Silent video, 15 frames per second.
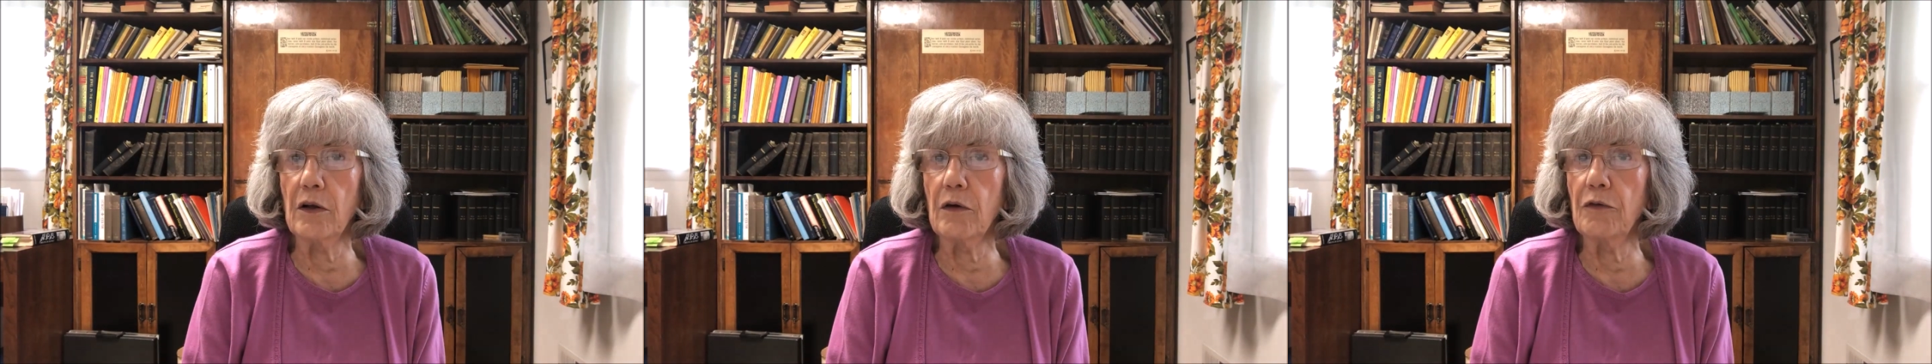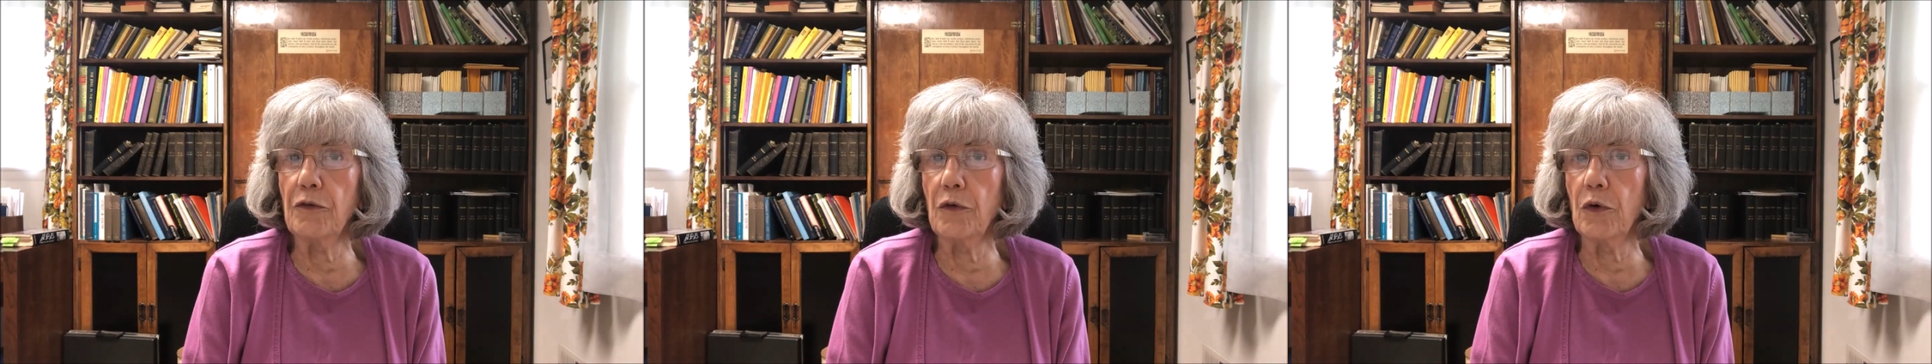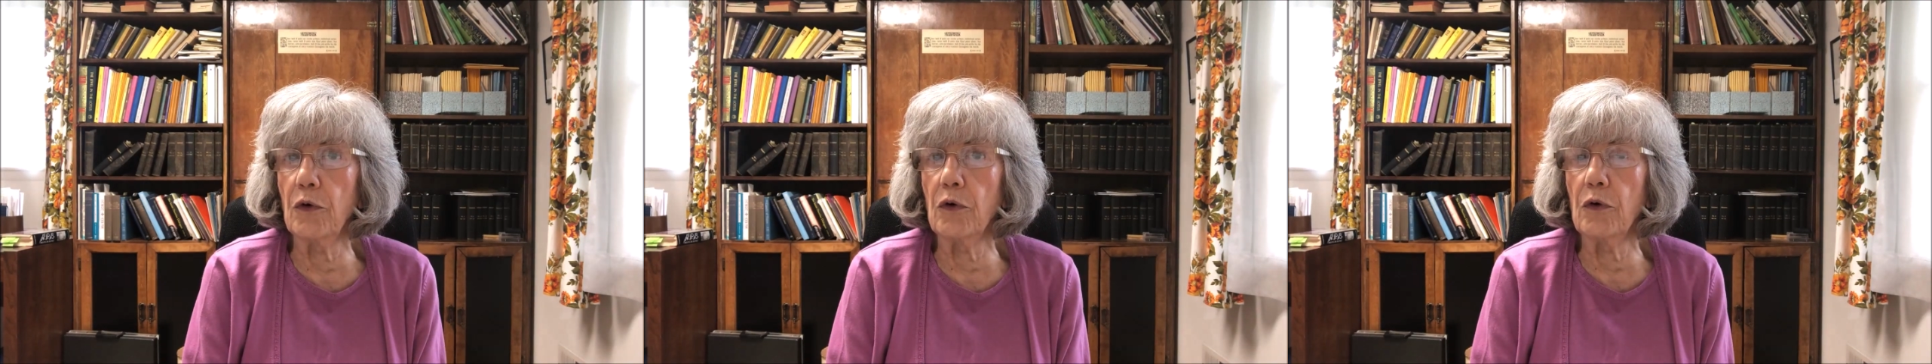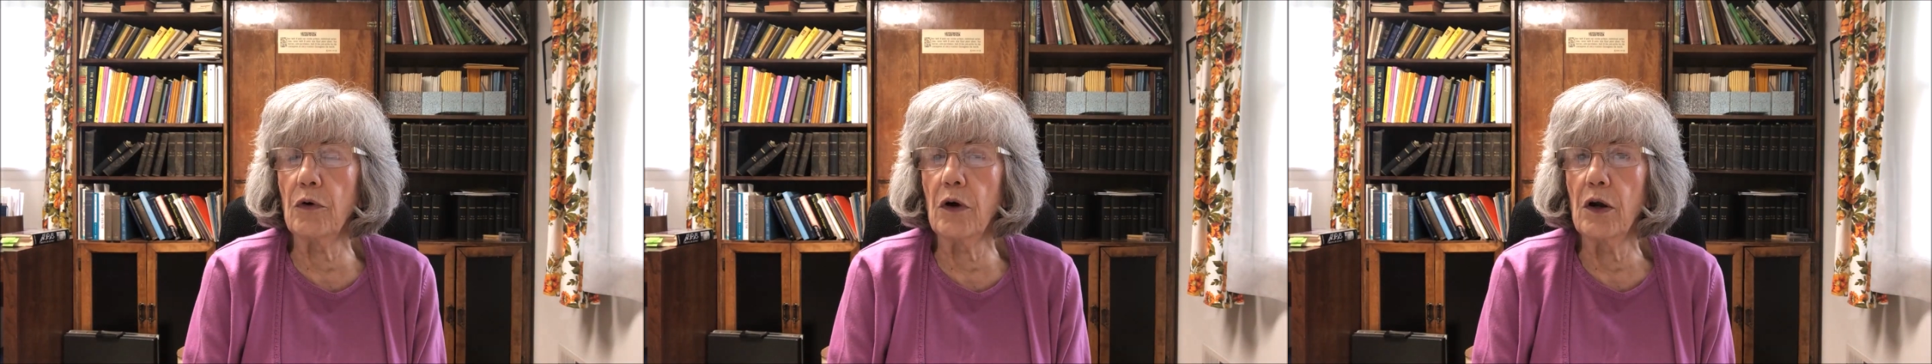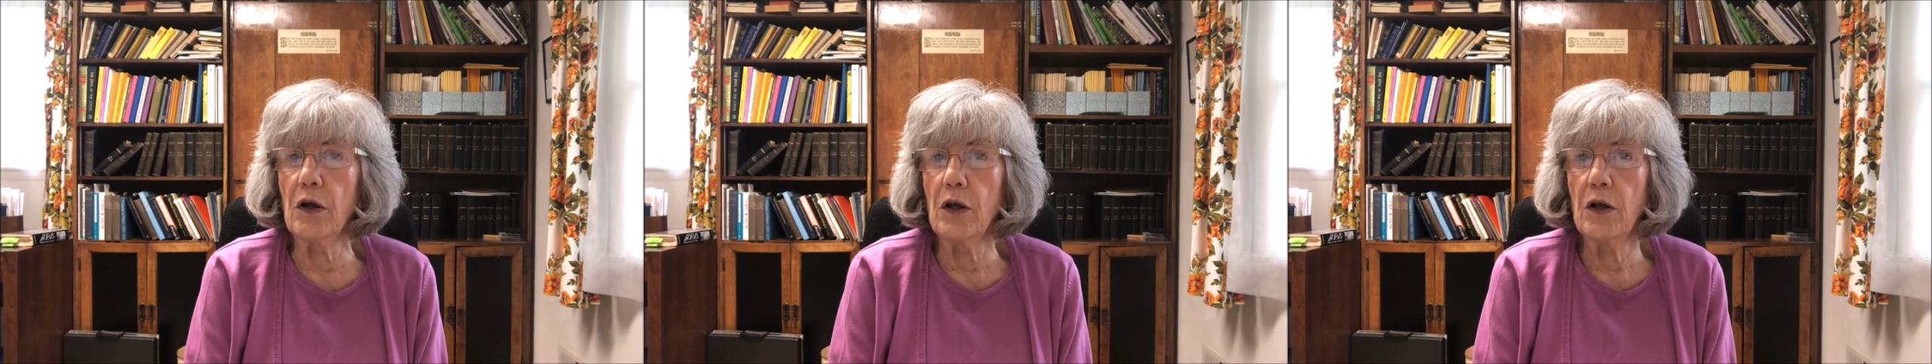
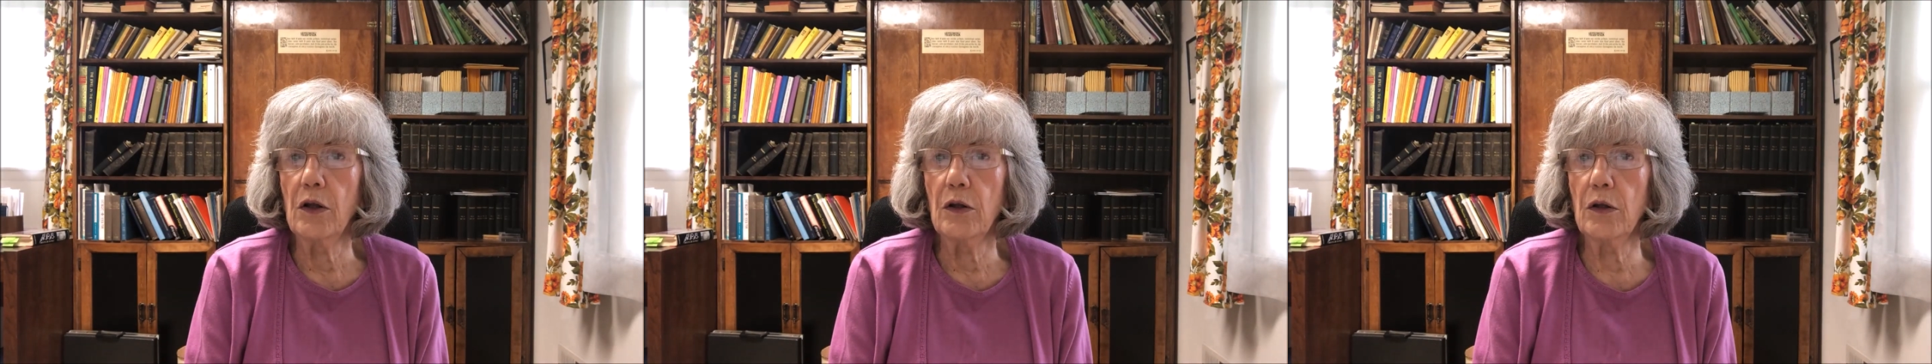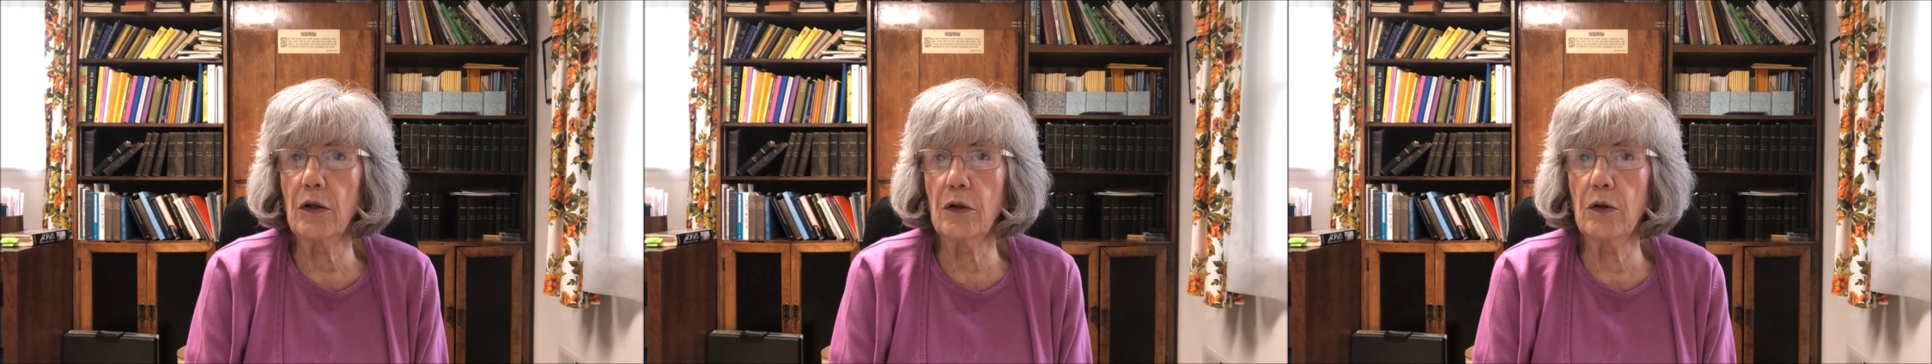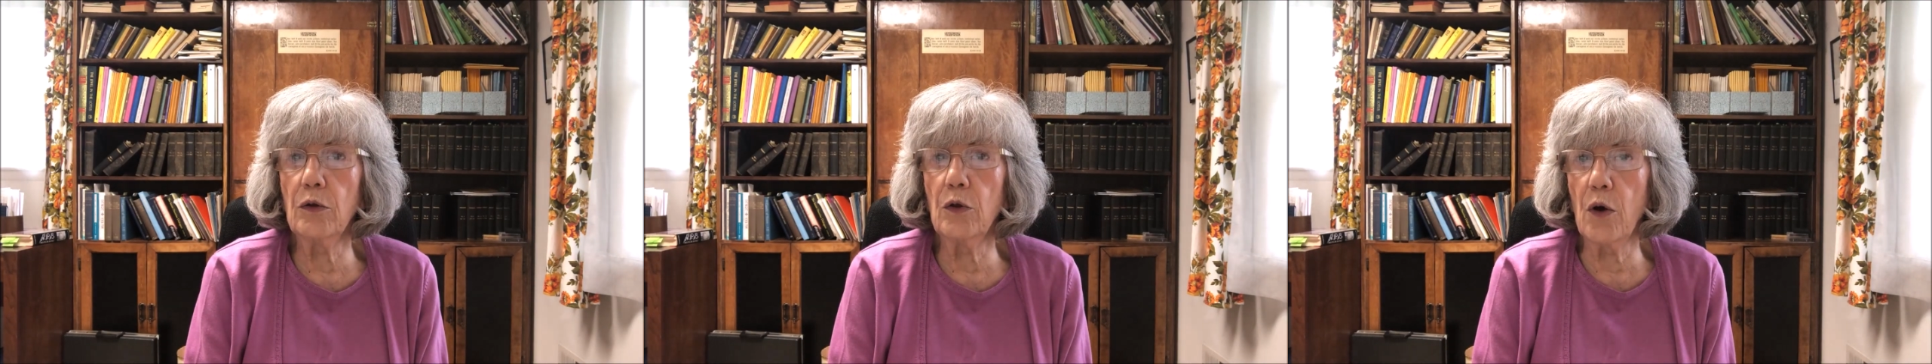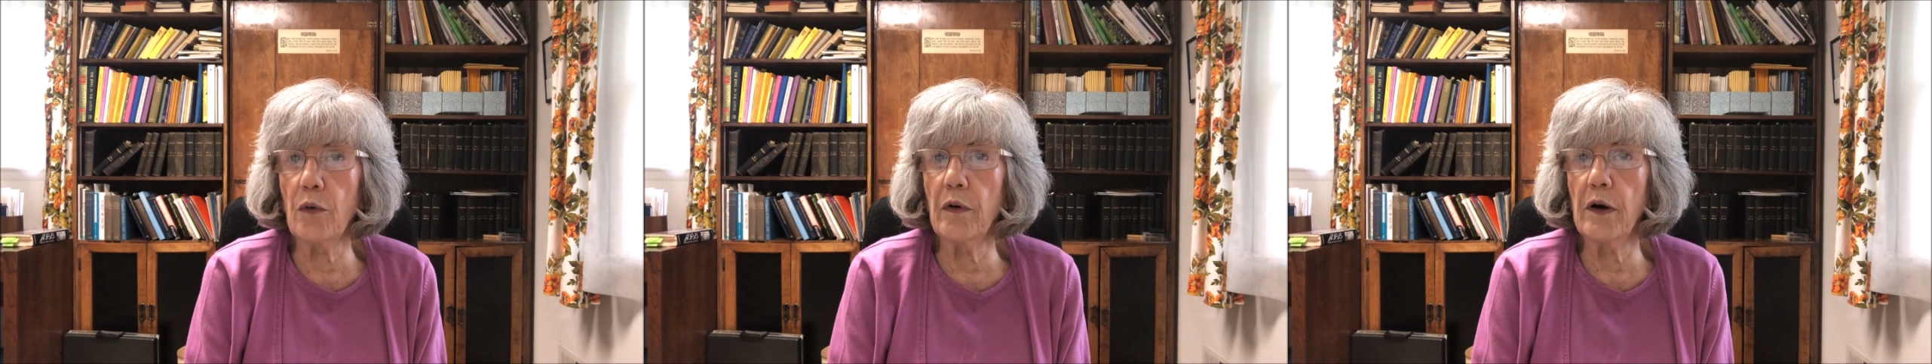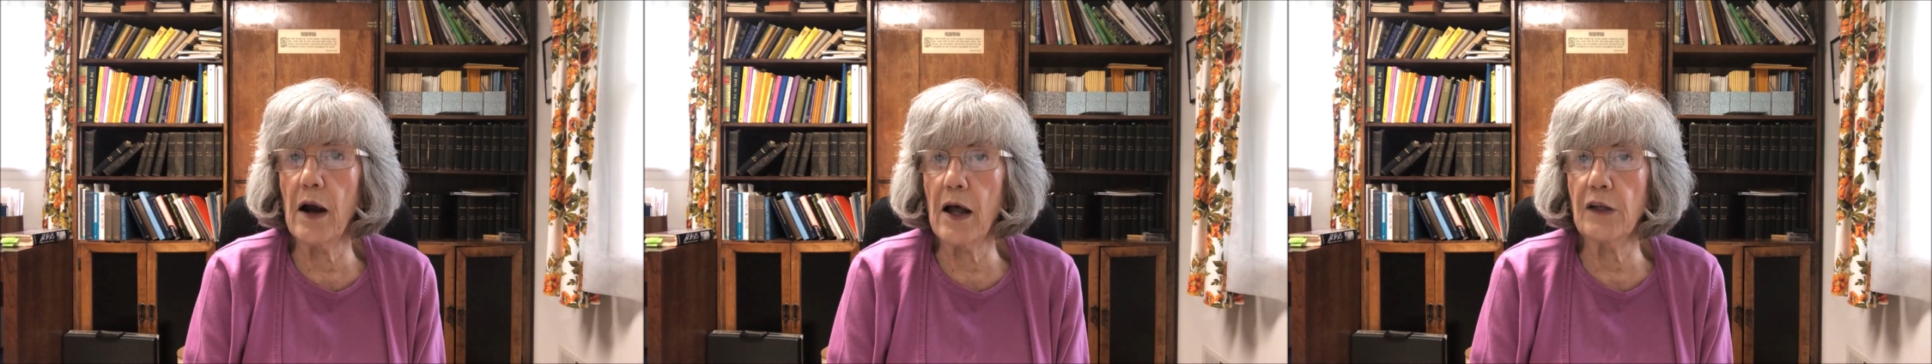for lower